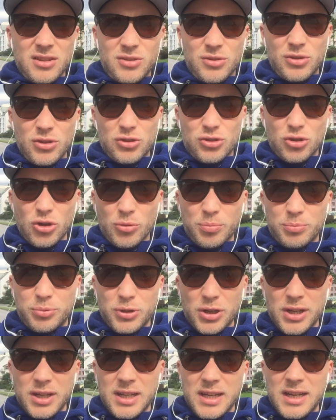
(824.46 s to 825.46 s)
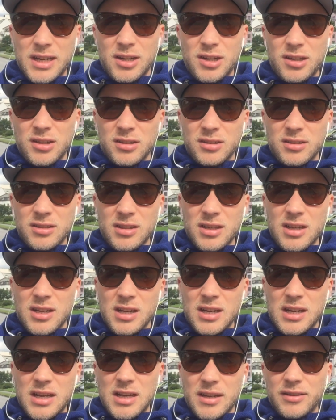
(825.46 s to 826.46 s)
the top right here.
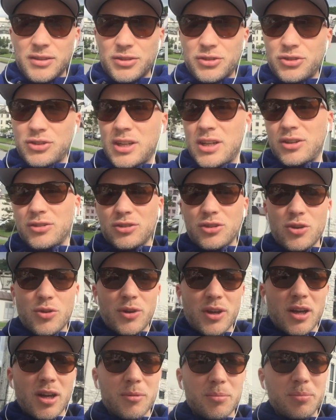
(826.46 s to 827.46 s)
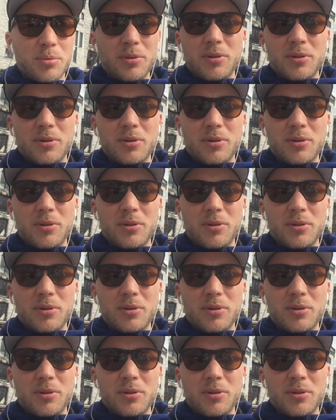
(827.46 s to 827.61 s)
There's stairs going up,